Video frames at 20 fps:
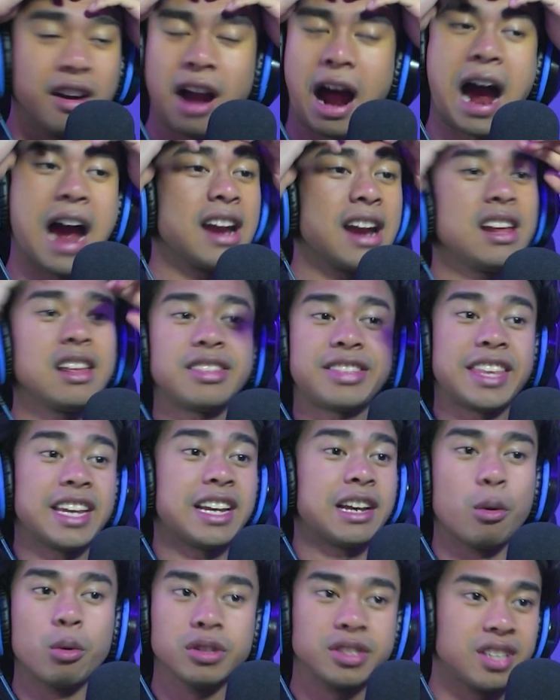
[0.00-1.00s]
I didn't think
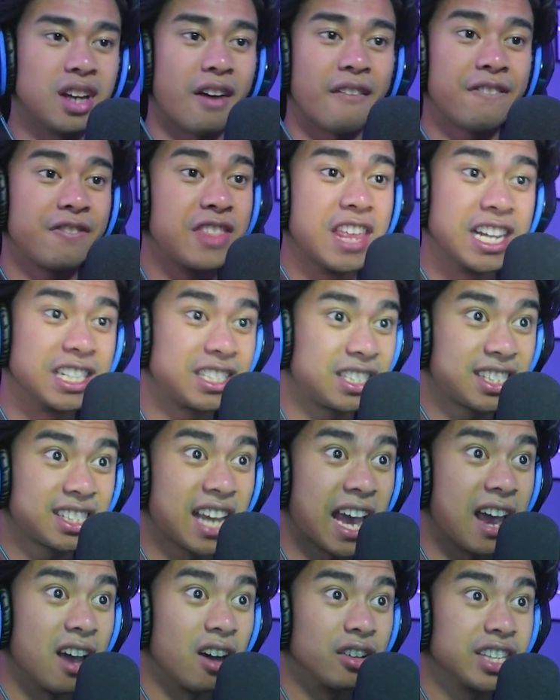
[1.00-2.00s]
it was up this
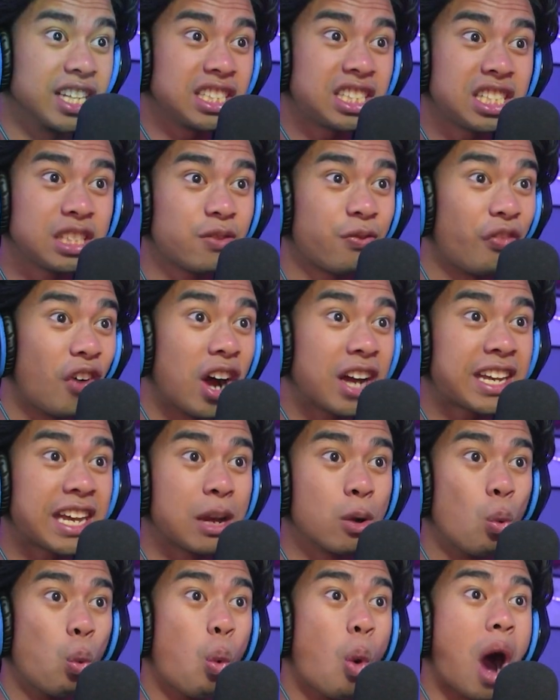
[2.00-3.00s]
scale. This is
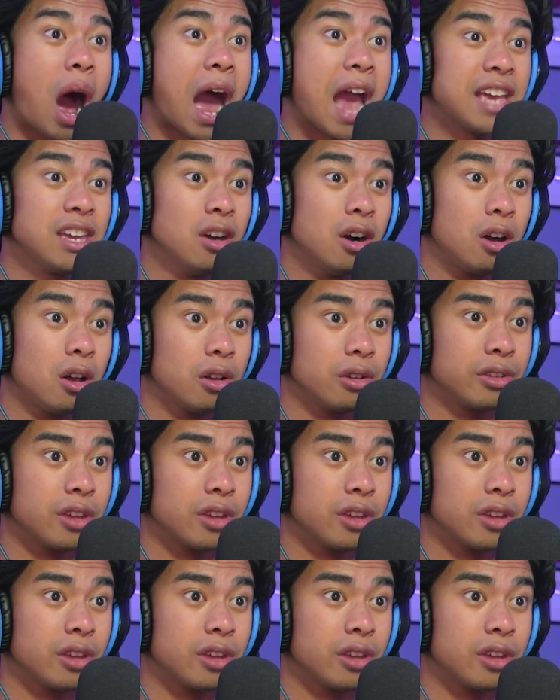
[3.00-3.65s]
fucking wild.